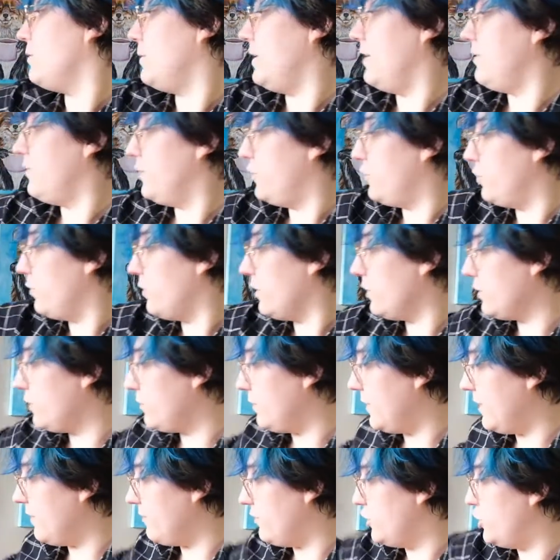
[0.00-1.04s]
We have shorts,
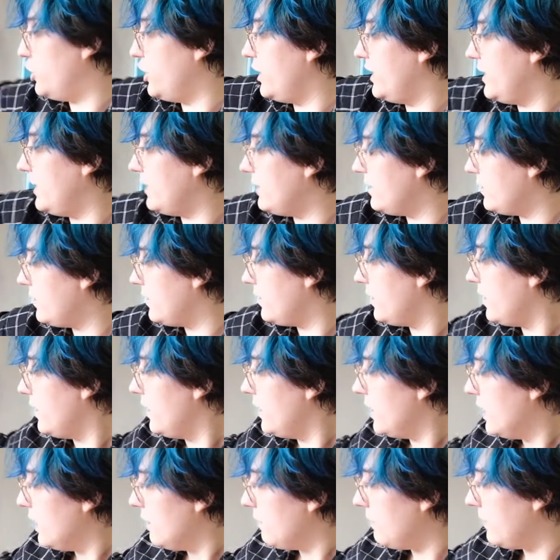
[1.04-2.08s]
we have jeans,
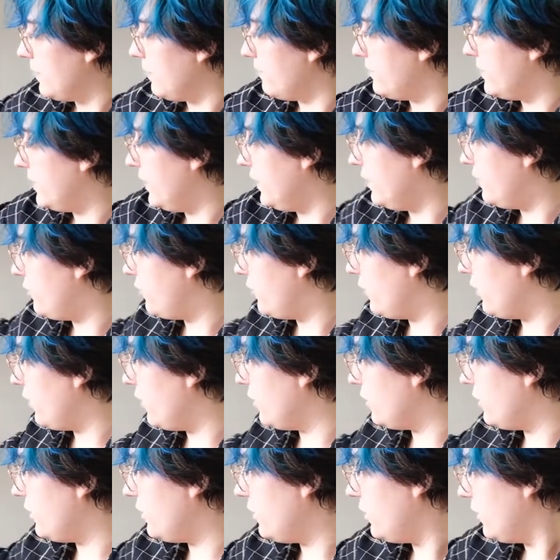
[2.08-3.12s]
we have
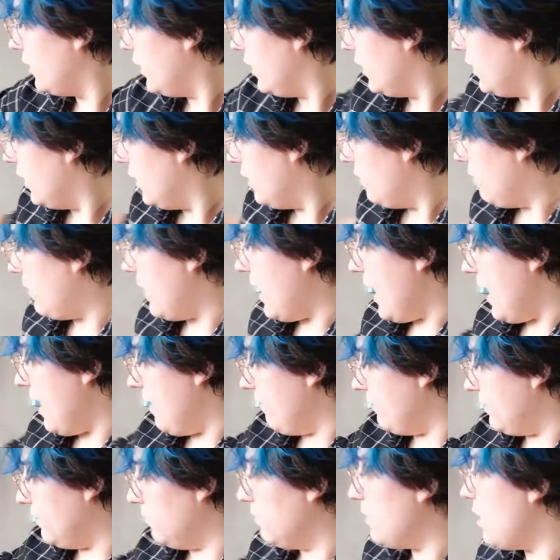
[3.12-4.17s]
t-shirts, we
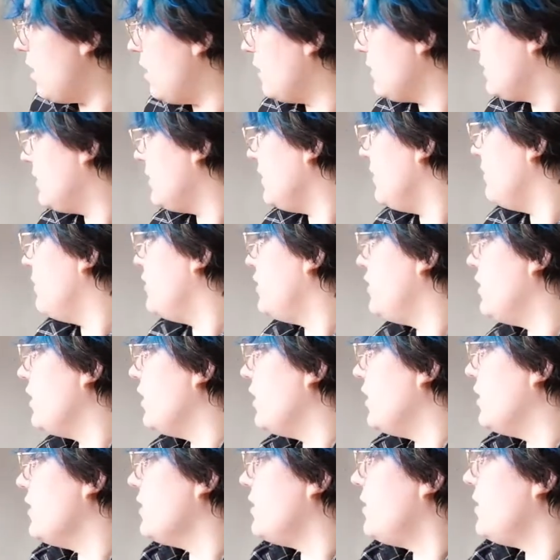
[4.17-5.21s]
have some long sleeve
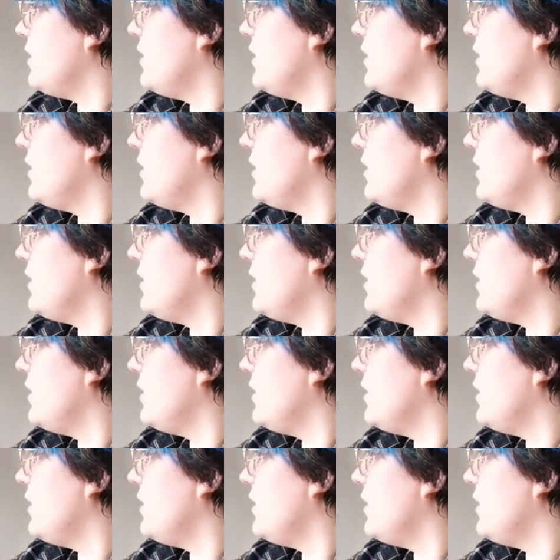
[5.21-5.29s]
shirts,